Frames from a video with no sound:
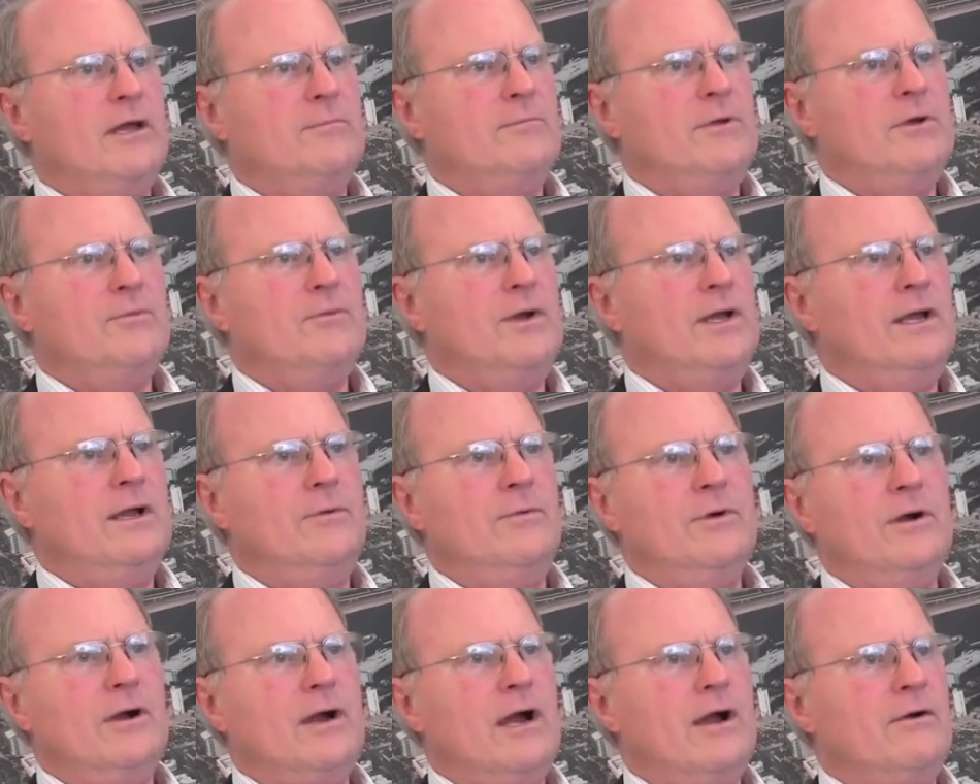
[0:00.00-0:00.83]
I mean, we
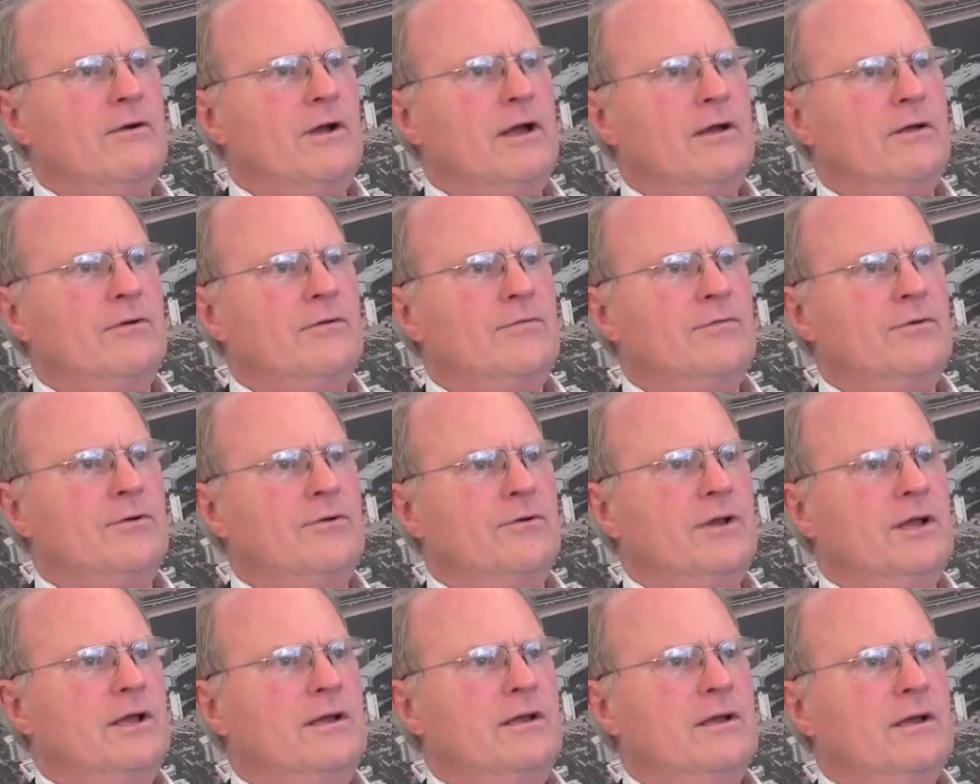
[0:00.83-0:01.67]
were hiring
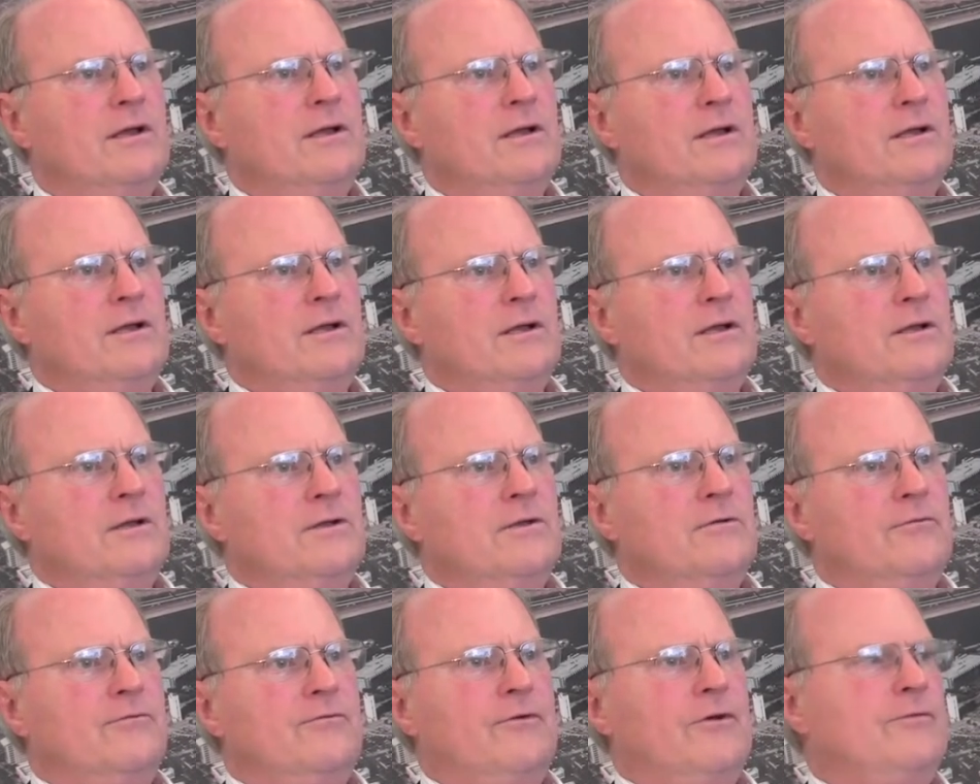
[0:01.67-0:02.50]
30
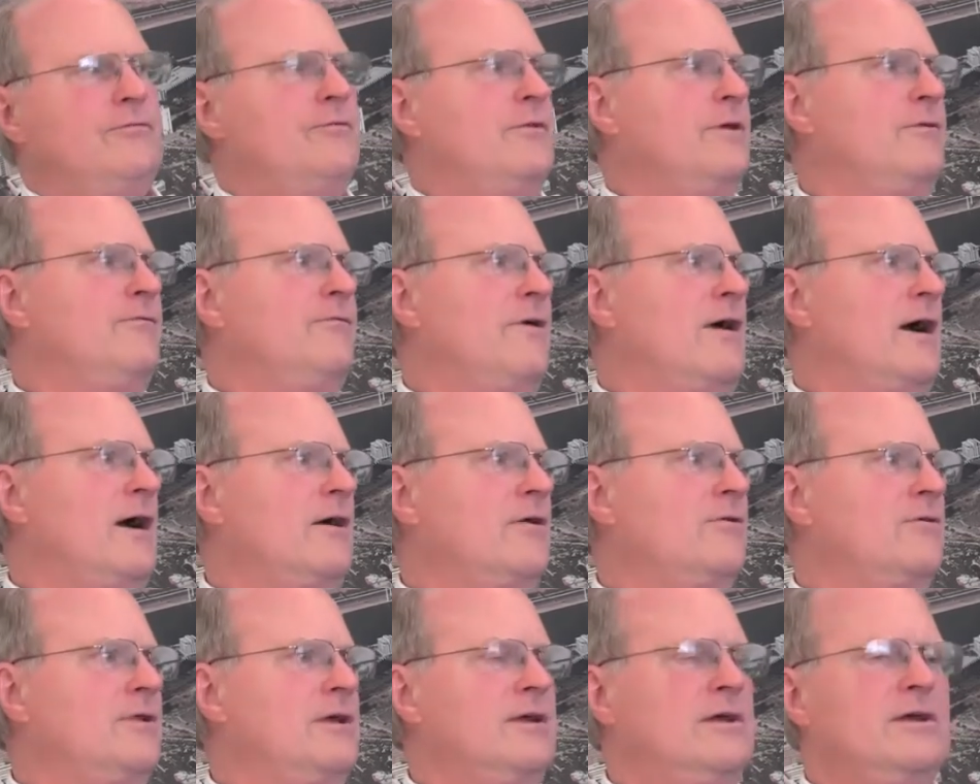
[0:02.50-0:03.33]
to 50
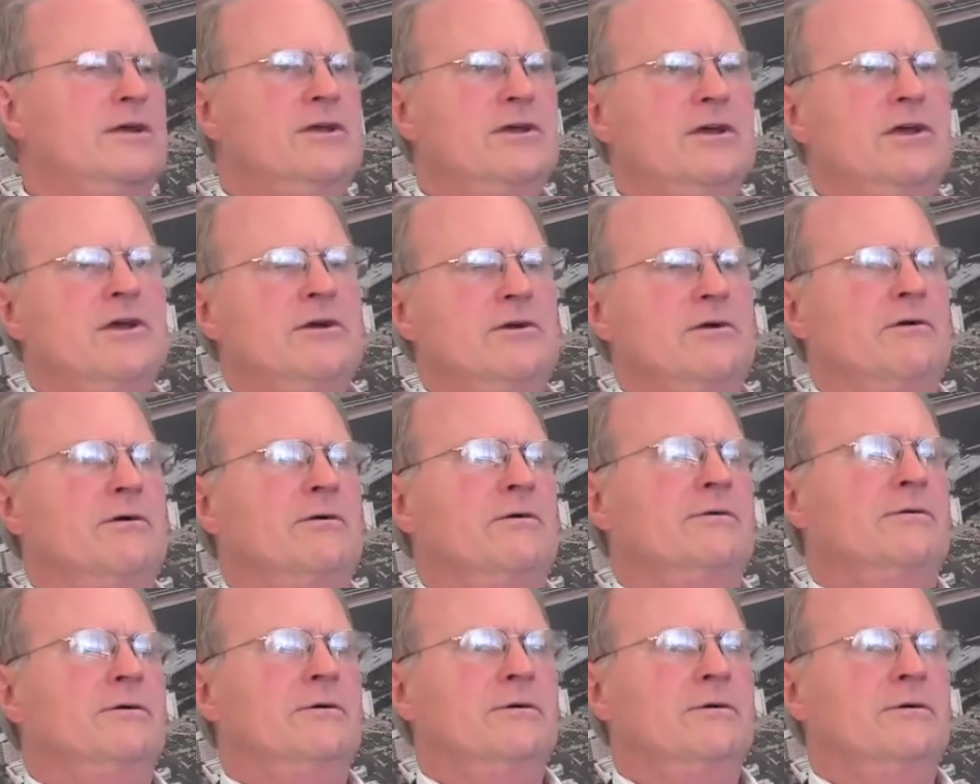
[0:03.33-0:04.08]
faculty a year,